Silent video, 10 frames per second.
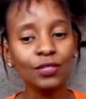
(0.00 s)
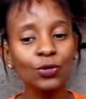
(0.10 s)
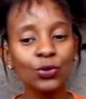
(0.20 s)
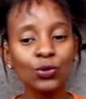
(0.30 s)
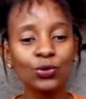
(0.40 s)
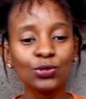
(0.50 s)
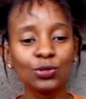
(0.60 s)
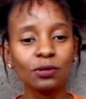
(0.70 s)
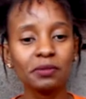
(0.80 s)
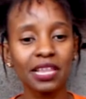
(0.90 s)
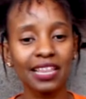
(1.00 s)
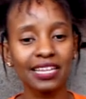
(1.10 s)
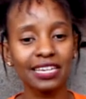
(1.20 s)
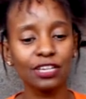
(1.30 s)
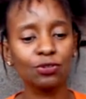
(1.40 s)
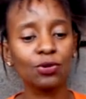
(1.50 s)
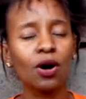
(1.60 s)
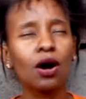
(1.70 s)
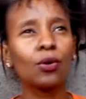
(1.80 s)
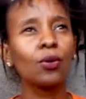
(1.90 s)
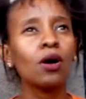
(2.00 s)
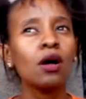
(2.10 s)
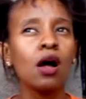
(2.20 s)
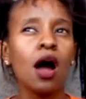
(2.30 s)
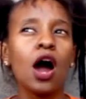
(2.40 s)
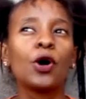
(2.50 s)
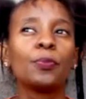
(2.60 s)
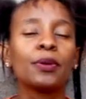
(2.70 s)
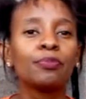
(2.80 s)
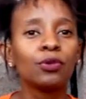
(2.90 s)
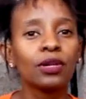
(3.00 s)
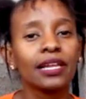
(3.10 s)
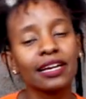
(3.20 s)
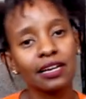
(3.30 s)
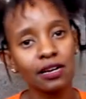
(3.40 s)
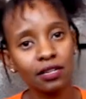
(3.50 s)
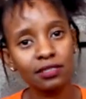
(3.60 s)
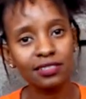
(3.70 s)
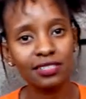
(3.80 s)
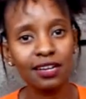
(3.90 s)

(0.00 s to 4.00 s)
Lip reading: who told me the other day, how people, like girls,